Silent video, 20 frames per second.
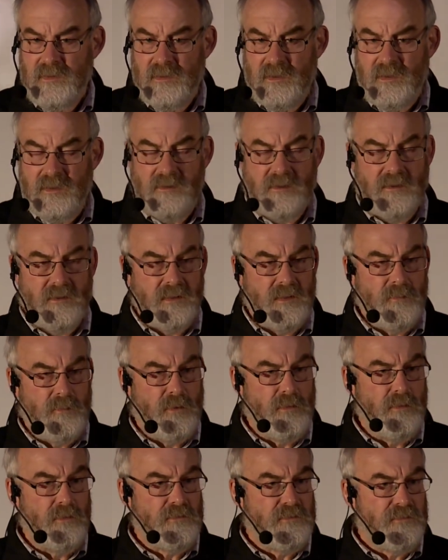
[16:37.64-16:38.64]
and got them
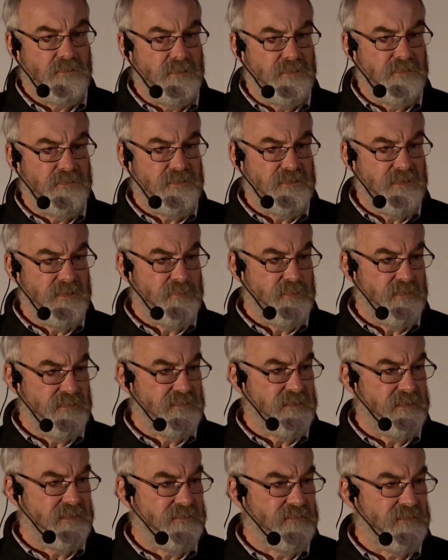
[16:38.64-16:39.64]
all to
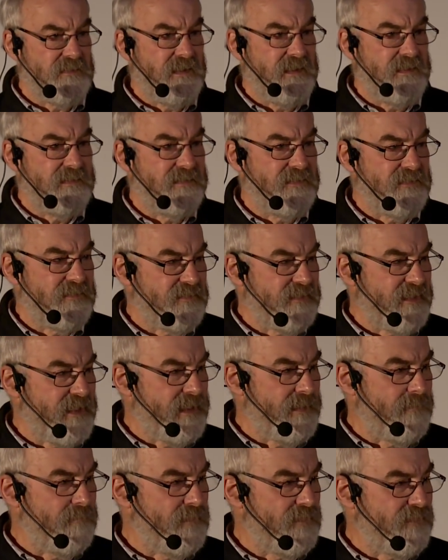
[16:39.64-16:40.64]
interpret it in the
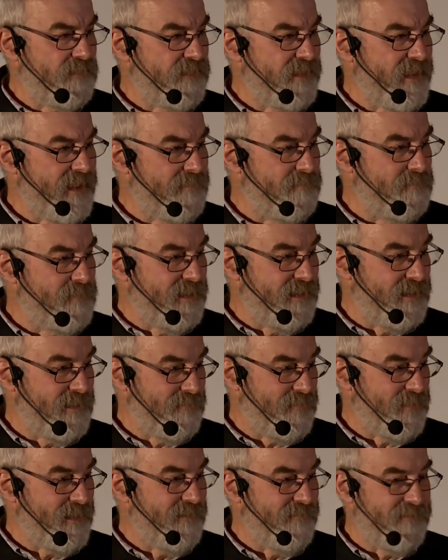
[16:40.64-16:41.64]
same
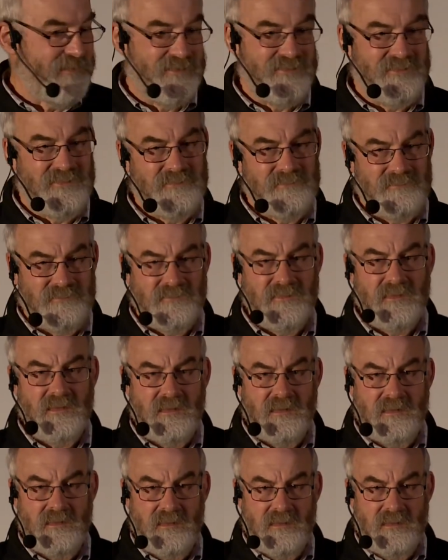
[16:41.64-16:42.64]
10-minute period.
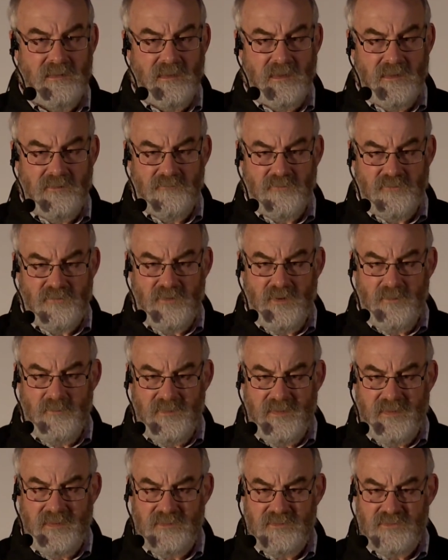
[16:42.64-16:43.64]
And
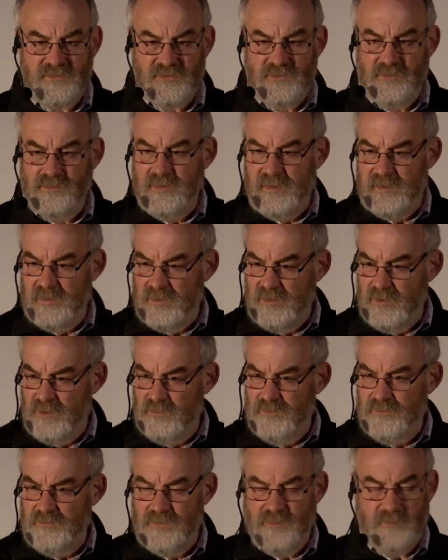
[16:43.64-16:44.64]
from that, drew
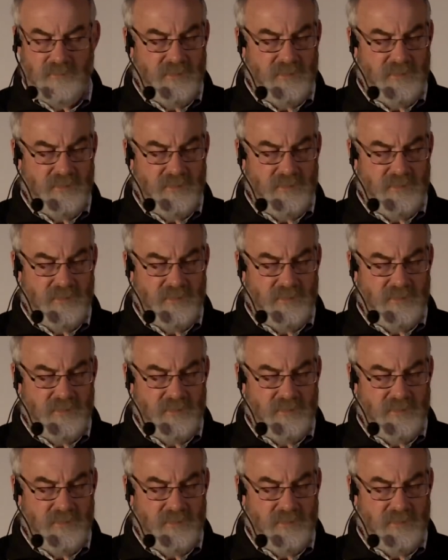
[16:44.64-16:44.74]
contour